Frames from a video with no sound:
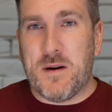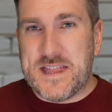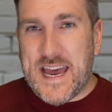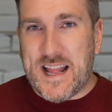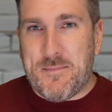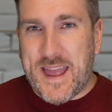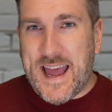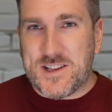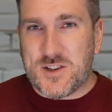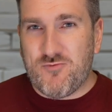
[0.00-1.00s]
But then I
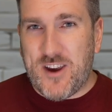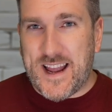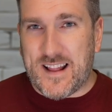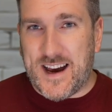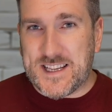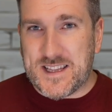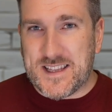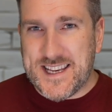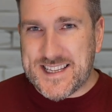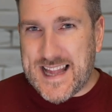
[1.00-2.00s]
began to realize
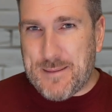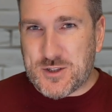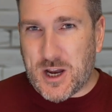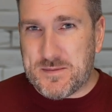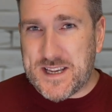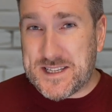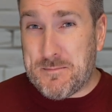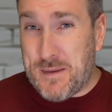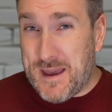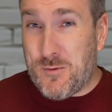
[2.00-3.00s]
this laptop is a
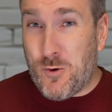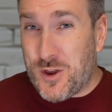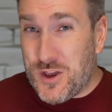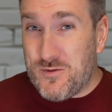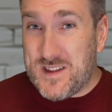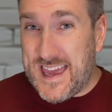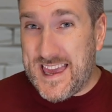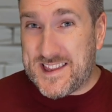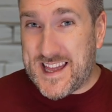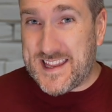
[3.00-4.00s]
bit more
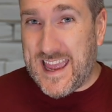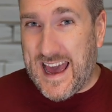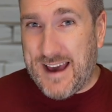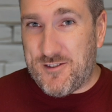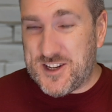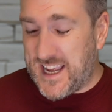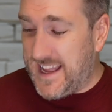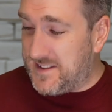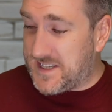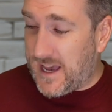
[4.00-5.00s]
unique than the average
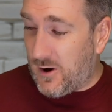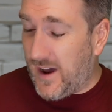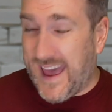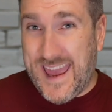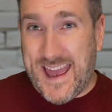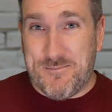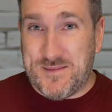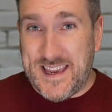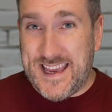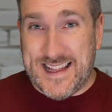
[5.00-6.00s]
Intel
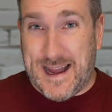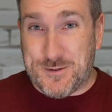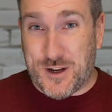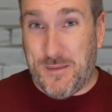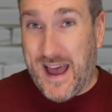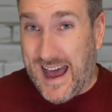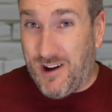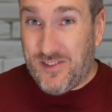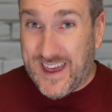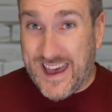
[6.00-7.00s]
AMD laptop
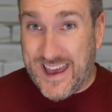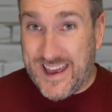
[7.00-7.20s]
out there.